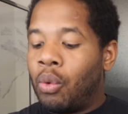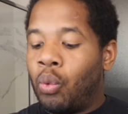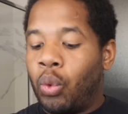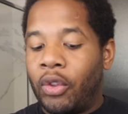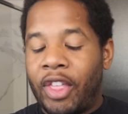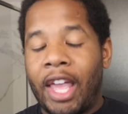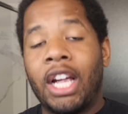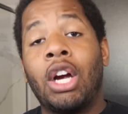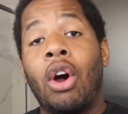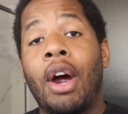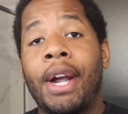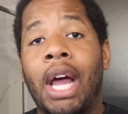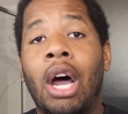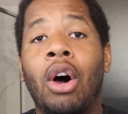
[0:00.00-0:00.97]
With that
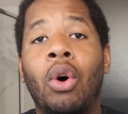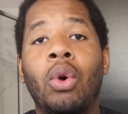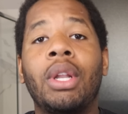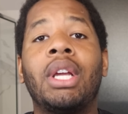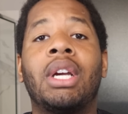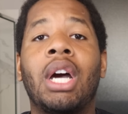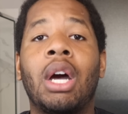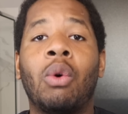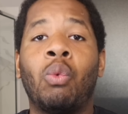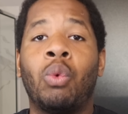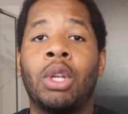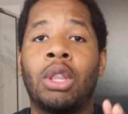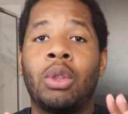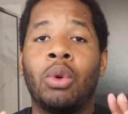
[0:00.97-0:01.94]
guard, I'll only cut
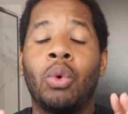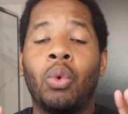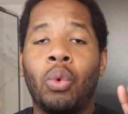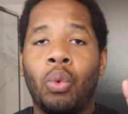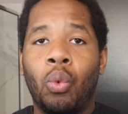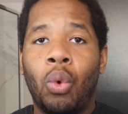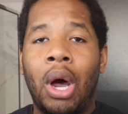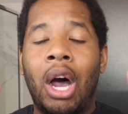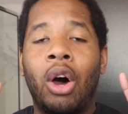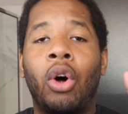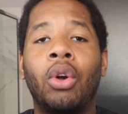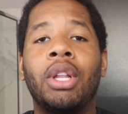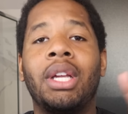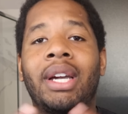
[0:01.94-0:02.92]

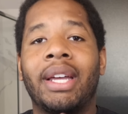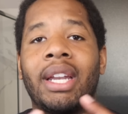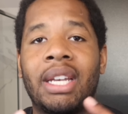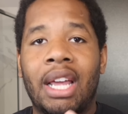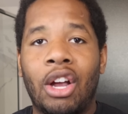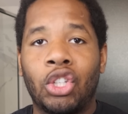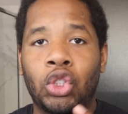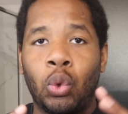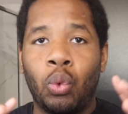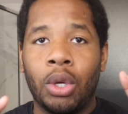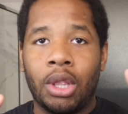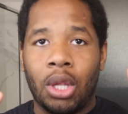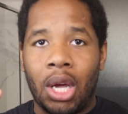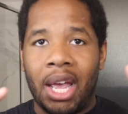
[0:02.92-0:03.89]
it down to
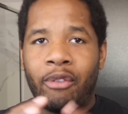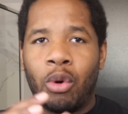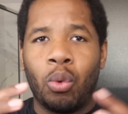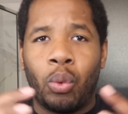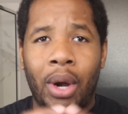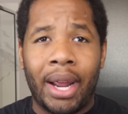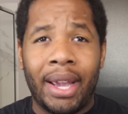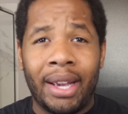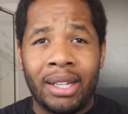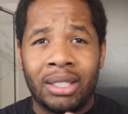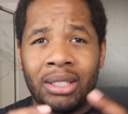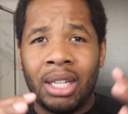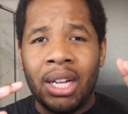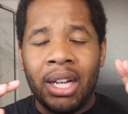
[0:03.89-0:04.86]
whatever
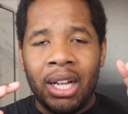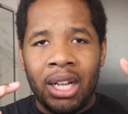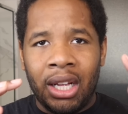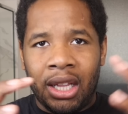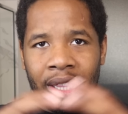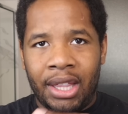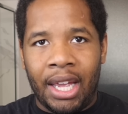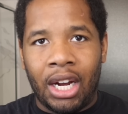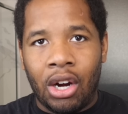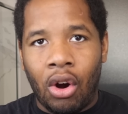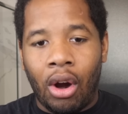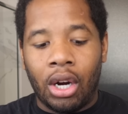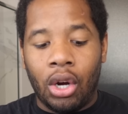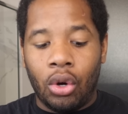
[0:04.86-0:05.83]
range that
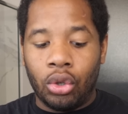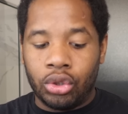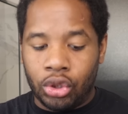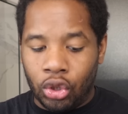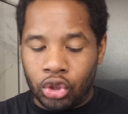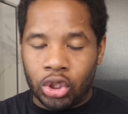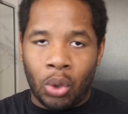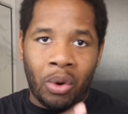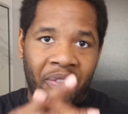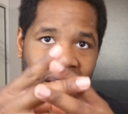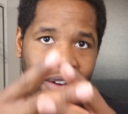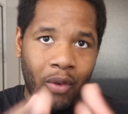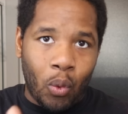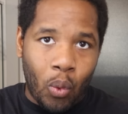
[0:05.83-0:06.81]
guard goes to. So if
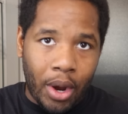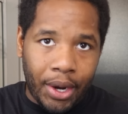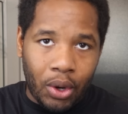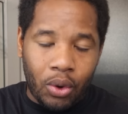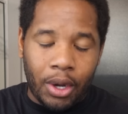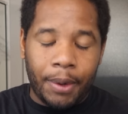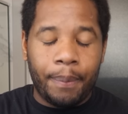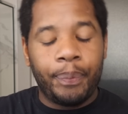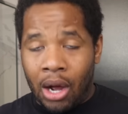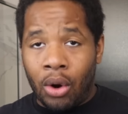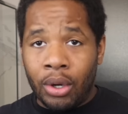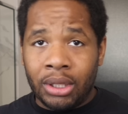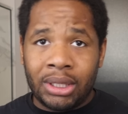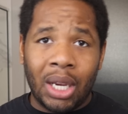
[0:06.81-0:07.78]
I have a 1 on,
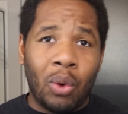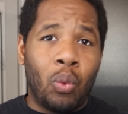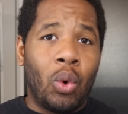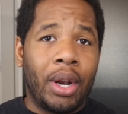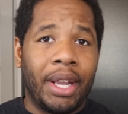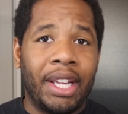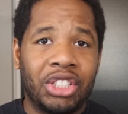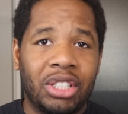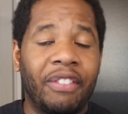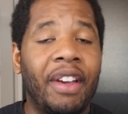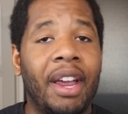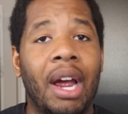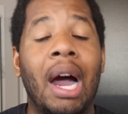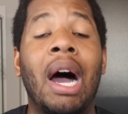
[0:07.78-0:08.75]
I'll only take 1 inch of
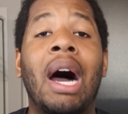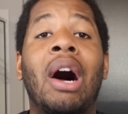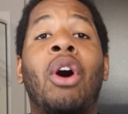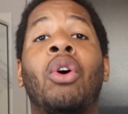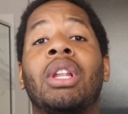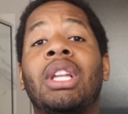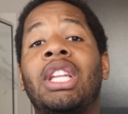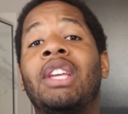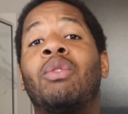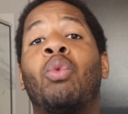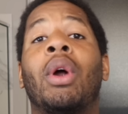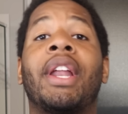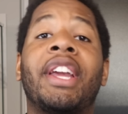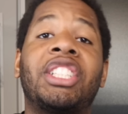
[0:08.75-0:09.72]
hair. I'll only
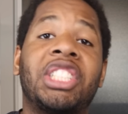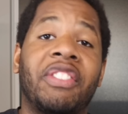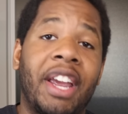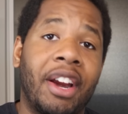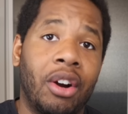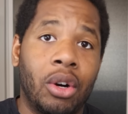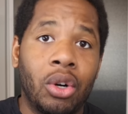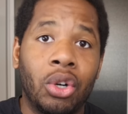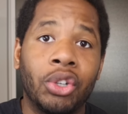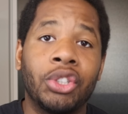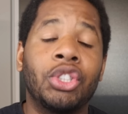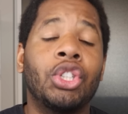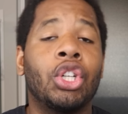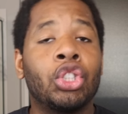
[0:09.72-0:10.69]
leave 1 inch of hair
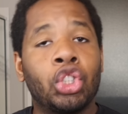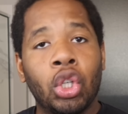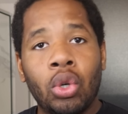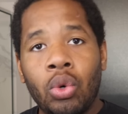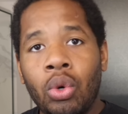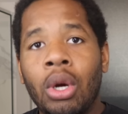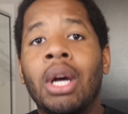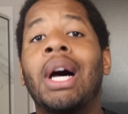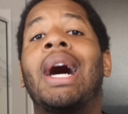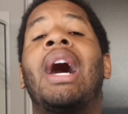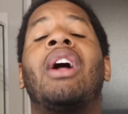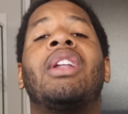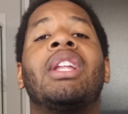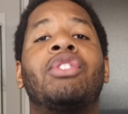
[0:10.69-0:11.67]
on. A 2,
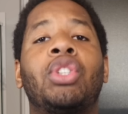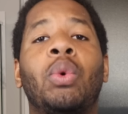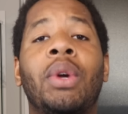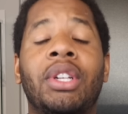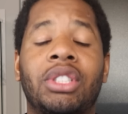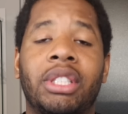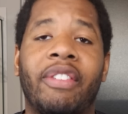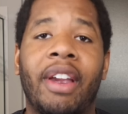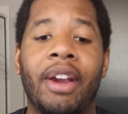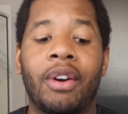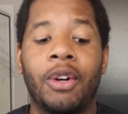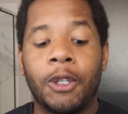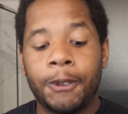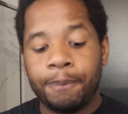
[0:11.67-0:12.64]
I'll leave 2 inches of hair
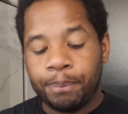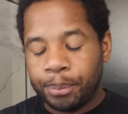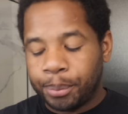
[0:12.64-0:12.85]
on.